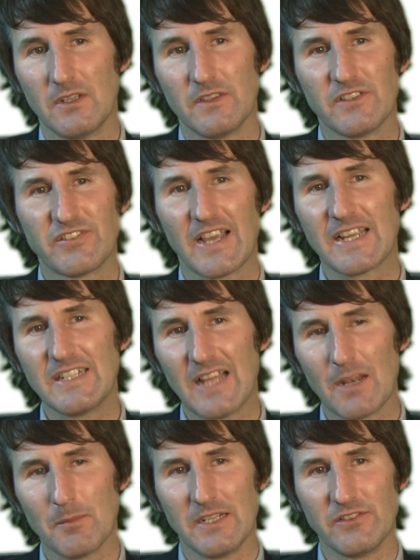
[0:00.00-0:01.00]
The second
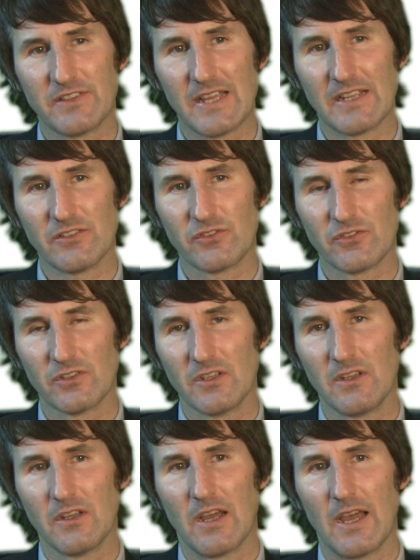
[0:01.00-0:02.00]
element is this.
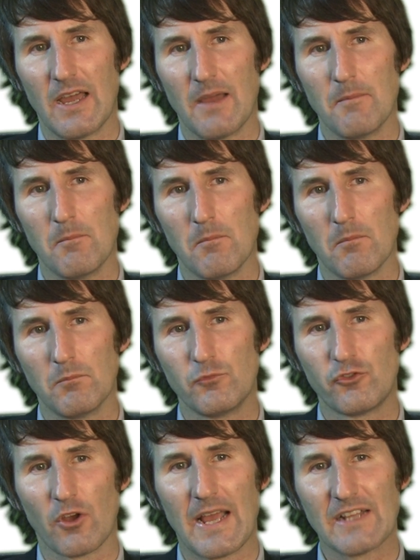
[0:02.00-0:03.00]

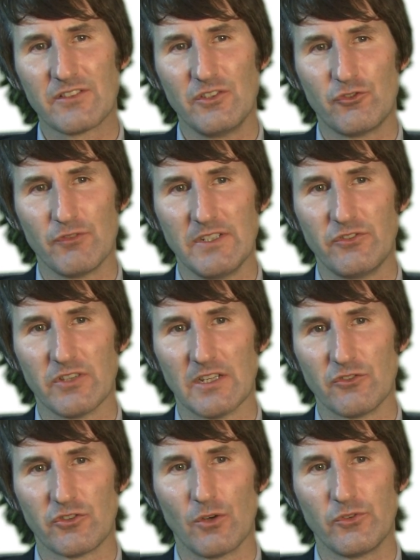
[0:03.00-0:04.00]
John Hattie's
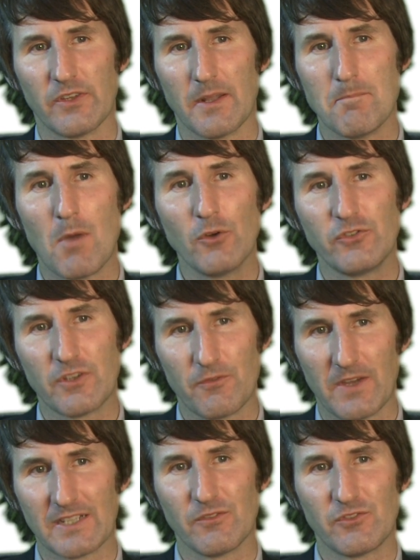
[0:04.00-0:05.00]
research shows that the most
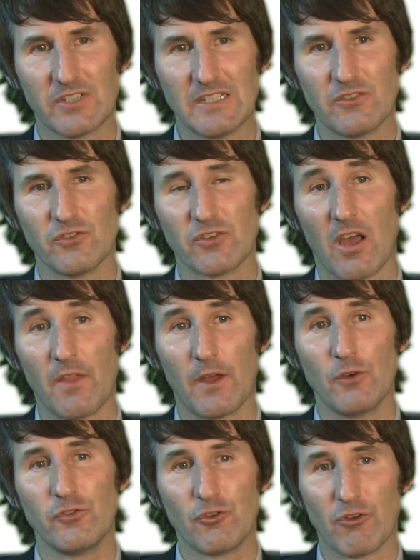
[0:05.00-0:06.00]
effective teachers are
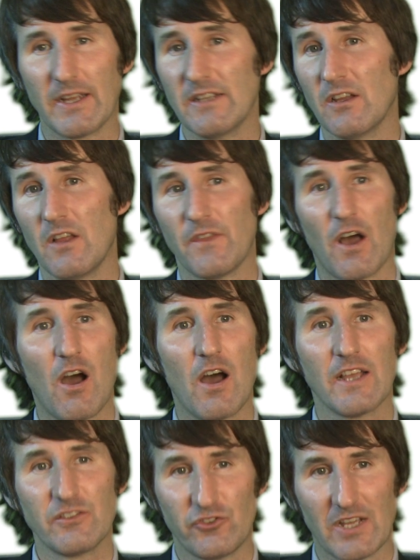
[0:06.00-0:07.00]
those who create the
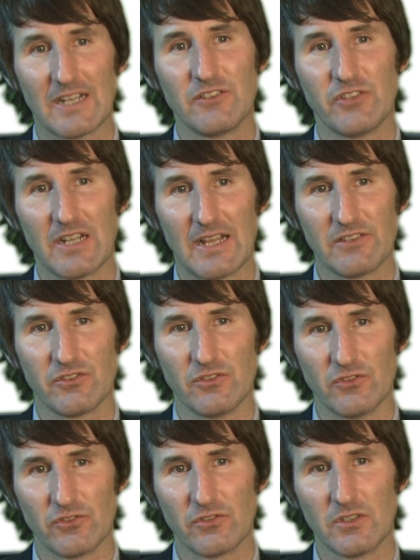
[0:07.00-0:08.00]
highest challenge in
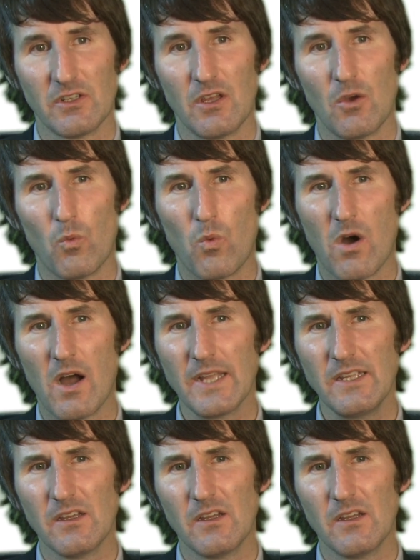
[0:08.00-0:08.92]
lessons. Why?